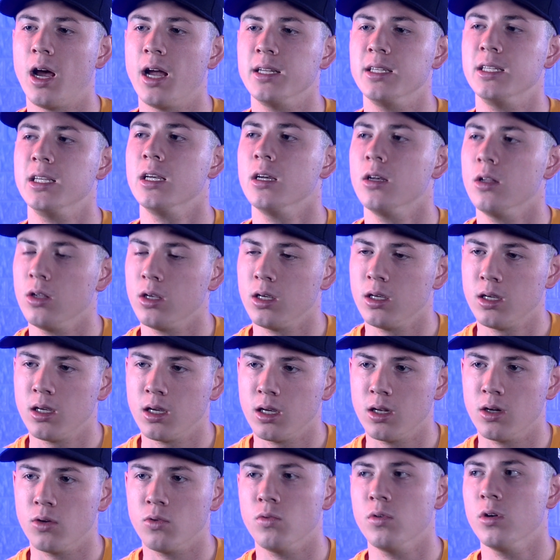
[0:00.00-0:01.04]

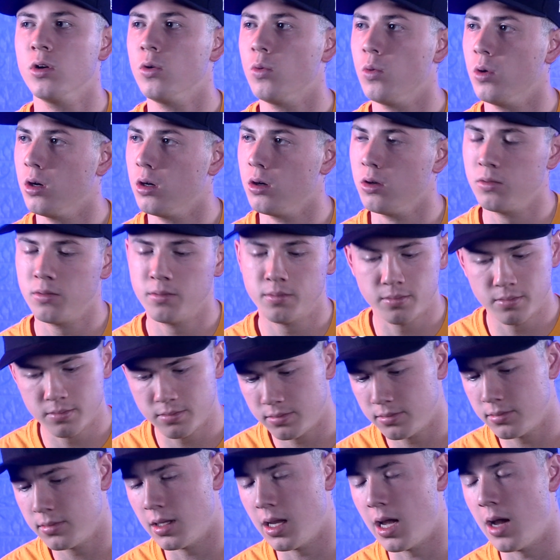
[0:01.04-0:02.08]
ideally, in a real world,
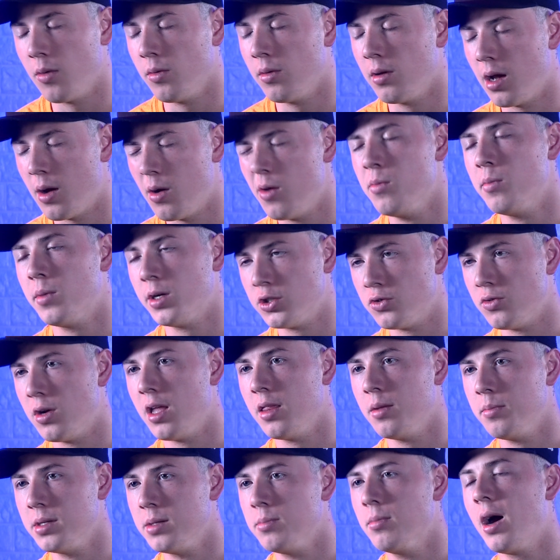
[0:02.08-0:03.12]
I would
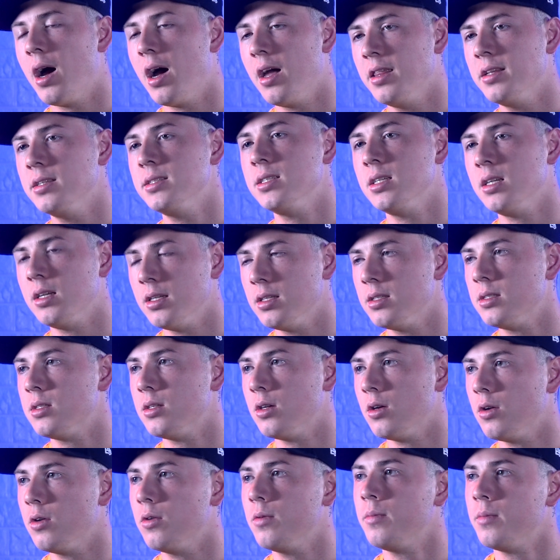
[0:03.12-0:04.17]
much rather be behind the
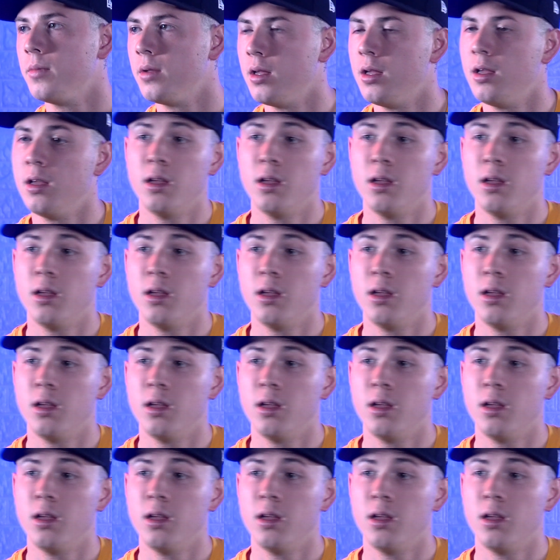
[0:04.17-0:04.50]
scenes. So